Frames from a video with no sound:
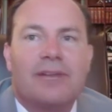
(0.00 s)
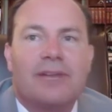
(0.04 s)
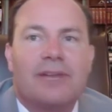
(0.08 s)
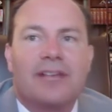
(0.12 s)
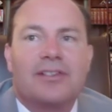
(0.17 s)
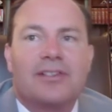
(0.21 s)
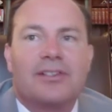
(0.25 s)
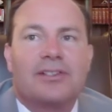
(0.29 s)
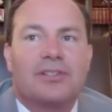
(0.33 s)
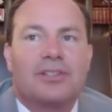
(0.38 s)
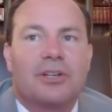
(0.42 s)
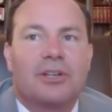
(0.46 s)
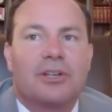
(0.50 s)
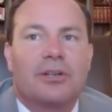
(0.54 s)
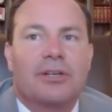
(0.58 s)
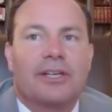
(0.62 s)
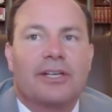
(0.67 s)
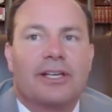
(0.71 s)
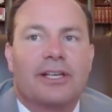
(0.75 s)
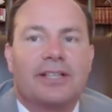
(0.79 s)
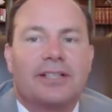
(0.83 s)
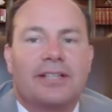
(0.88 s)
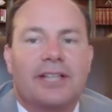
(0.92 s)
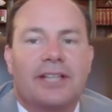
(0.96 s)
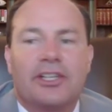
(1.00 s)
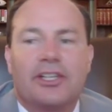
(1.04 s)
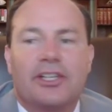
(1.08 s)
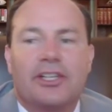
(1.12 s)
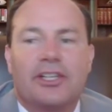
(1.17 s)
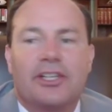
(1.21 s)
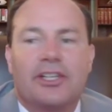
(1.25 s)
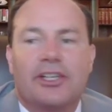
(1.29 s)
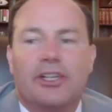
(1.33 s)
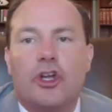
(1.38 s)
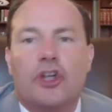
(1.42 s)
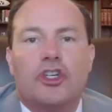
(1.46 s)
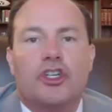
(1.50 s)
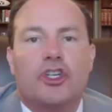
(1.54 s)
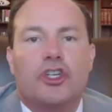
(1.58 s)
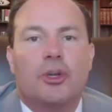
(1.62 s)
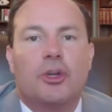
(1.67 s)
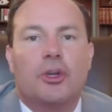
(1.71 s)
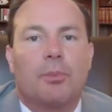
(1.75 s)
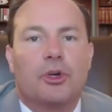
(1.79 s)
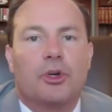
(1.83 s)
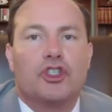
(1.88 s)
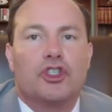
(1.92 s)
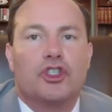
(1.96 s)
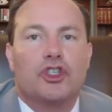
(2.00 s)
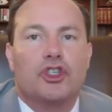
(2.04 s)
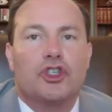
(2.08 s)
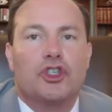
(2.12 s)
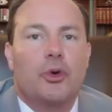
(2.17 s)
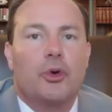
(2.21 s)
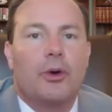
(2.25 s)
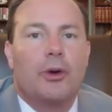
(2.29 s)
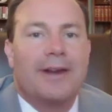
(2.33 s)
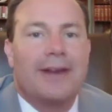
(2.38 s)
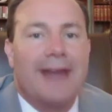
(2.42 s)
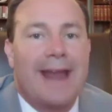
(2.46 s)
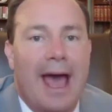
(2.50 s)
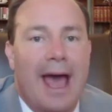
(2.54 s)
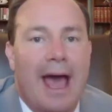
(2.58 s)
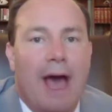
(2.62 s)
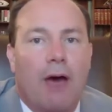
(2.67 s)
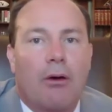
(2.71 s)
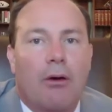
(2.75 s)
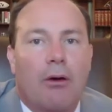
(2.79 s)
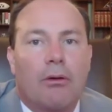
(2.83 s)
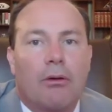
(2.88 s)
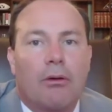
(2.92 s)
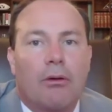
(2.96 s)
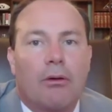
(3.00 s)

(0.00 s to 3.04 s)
necessarily continue to pursue now.